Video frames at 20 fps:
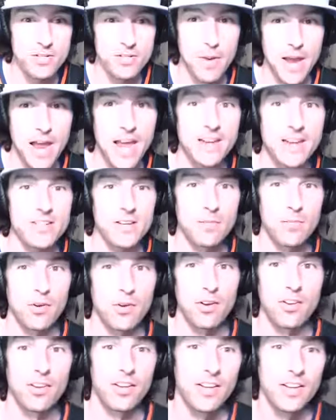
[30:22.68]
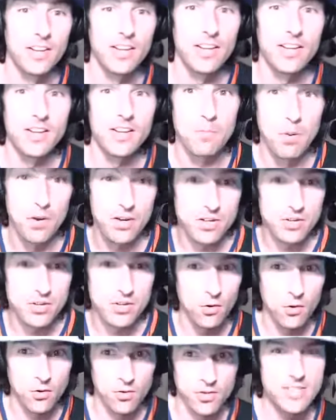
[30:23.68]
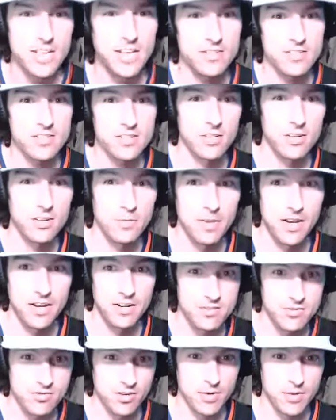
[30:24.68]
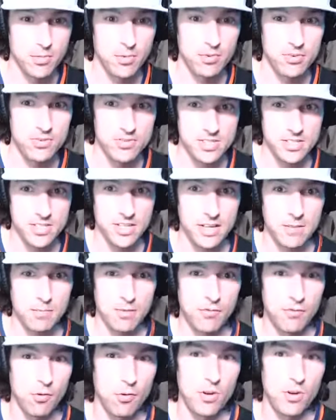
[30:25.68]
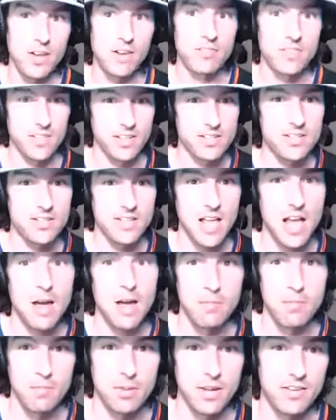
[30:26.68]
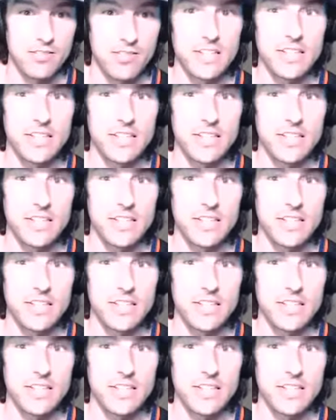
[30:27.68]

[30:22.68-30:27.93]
basketball, but you can only take a certain amount of dribbles before you have to like stop and pivot.